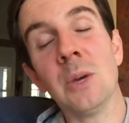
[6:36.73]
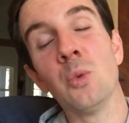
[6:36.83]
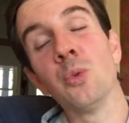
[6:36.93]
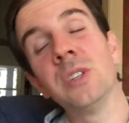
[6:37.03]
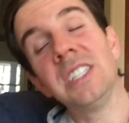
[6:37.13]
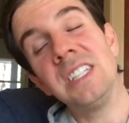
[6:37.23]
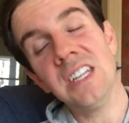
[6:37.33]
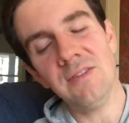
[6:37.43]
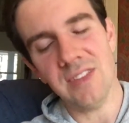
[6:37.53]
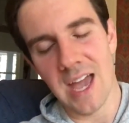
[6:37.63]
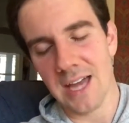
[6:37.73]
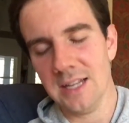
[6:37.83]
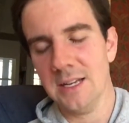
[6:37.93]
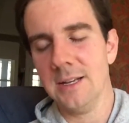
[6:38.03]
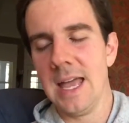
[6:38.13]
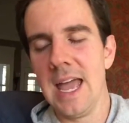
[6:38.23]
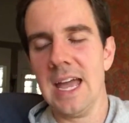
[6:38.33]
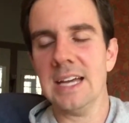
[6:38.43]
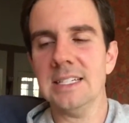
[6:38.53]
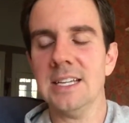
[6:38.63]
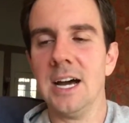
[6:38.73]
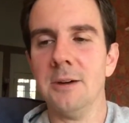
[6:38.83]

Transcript: that we'll receive that and